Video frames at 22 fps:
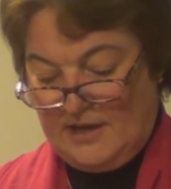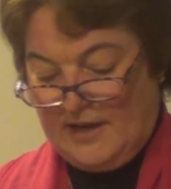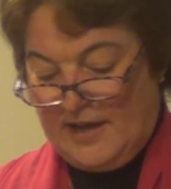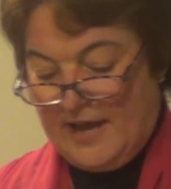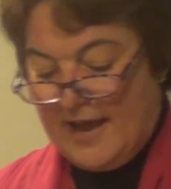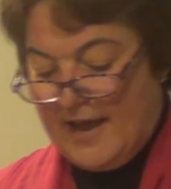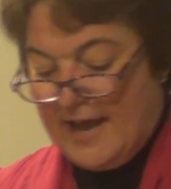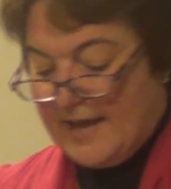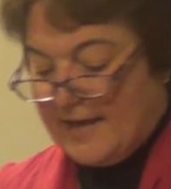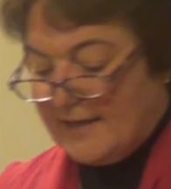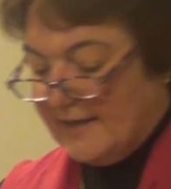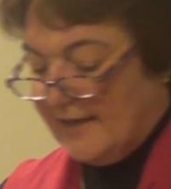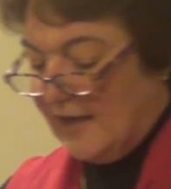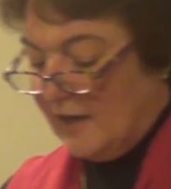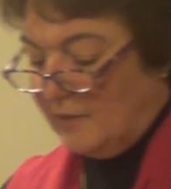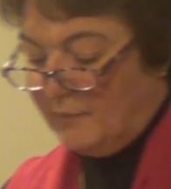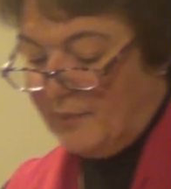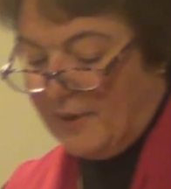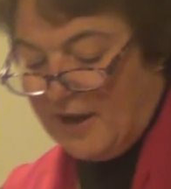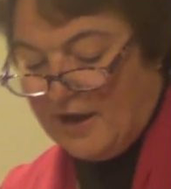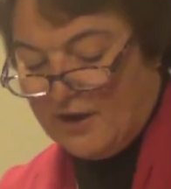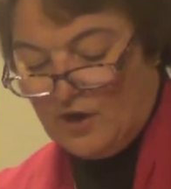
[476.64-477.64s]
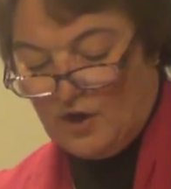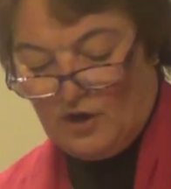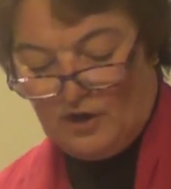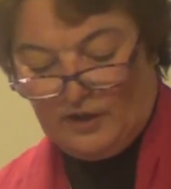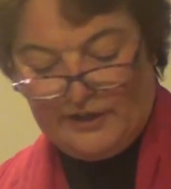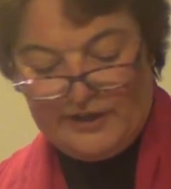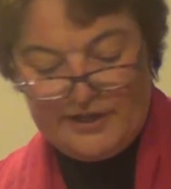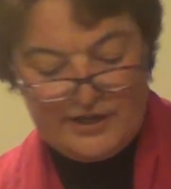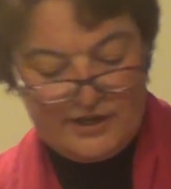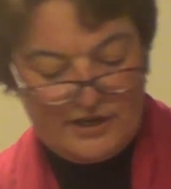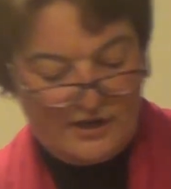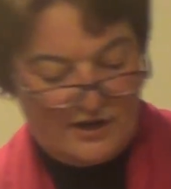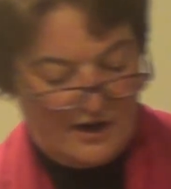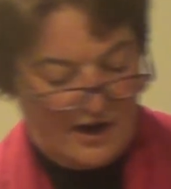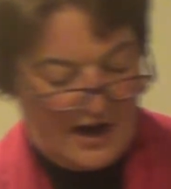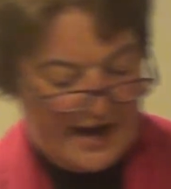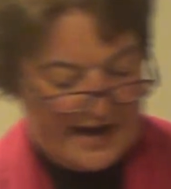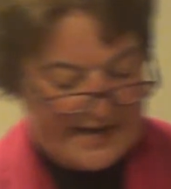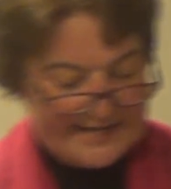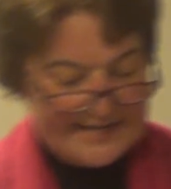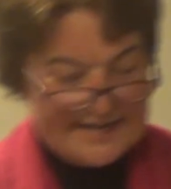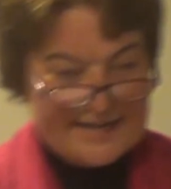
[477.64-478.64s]
Okay, get paid earlier,
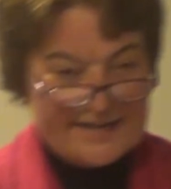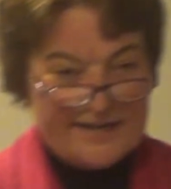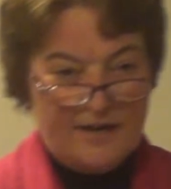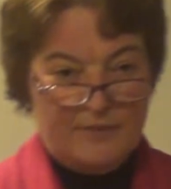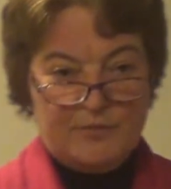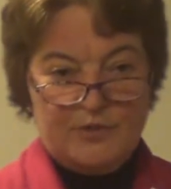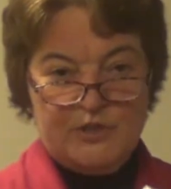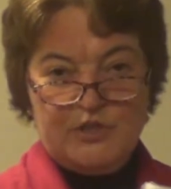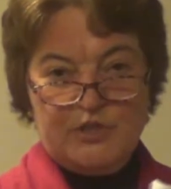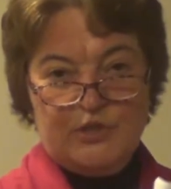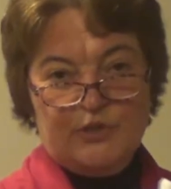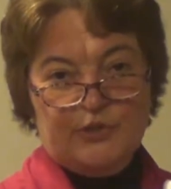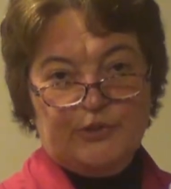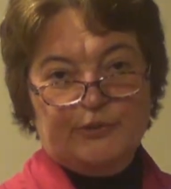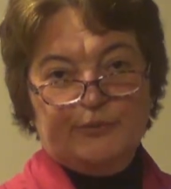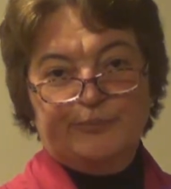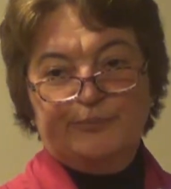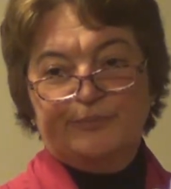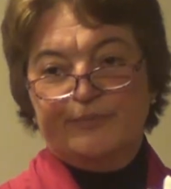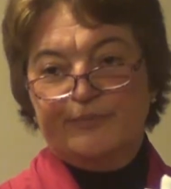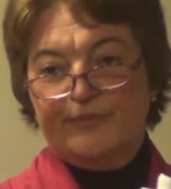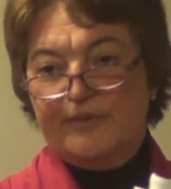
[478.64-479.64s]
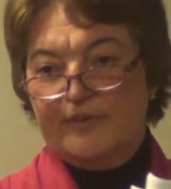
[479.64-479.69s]
idea number 2.